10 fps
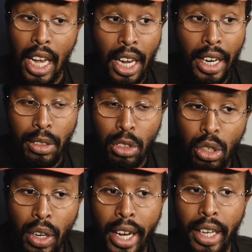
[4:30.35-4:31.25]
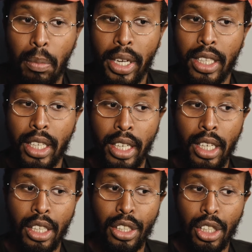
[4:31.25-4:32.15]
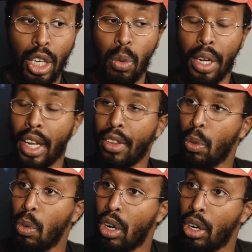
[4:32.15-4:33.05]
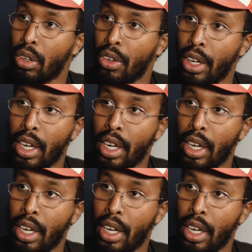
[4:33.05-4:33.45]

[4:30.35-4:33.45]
And I'm trying to basically show another world.